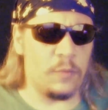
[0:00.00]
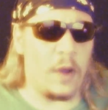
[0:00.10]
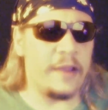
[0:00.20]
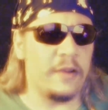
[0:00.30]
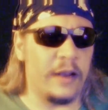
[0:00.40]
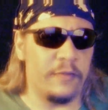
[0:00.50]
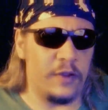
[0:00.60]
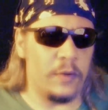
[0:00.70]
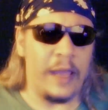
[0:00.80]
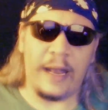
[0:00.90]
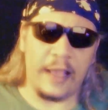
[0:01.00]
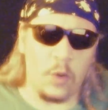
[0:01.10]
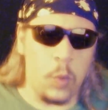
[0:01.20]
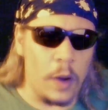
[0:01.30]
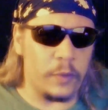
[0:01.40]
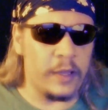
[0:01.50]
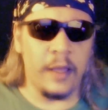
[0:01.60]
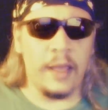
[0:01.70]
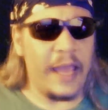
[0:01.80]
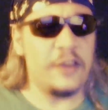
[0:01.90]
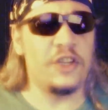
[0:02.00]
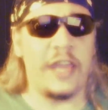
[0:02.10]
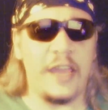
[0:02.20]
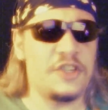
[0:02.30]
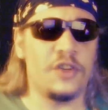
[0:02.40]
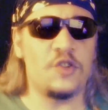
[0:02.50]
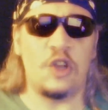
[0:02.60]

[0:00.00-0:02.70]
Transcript: Wire interview, and I quote, "Education is